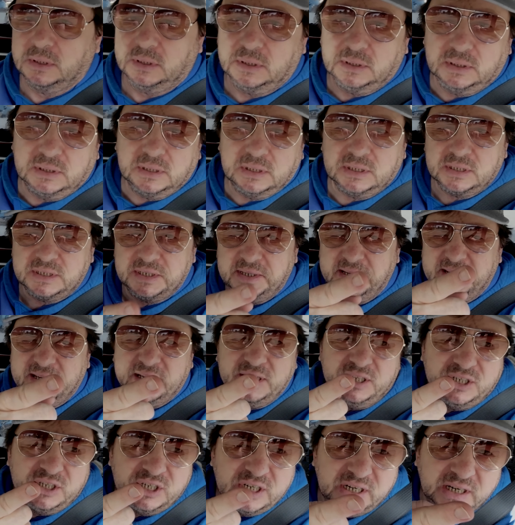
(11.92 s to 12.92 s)
this
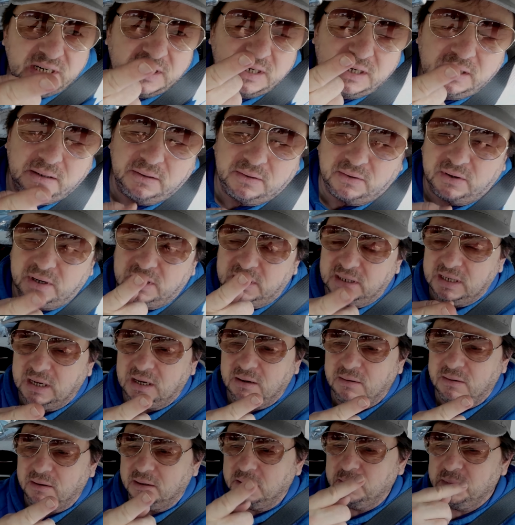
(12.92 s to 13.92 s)
DJI. Right
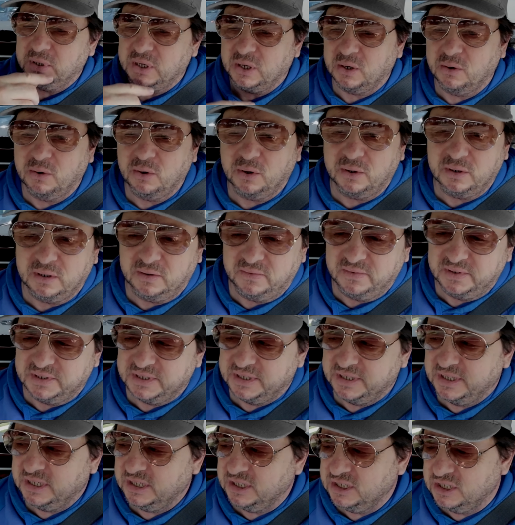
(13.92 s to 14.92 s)
now I'm recording
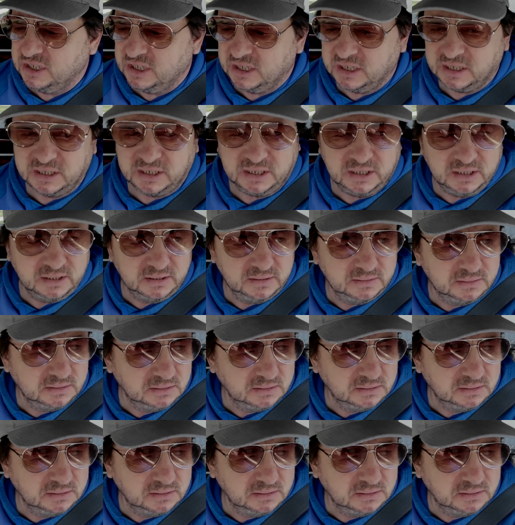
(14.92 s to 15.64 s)
with DJI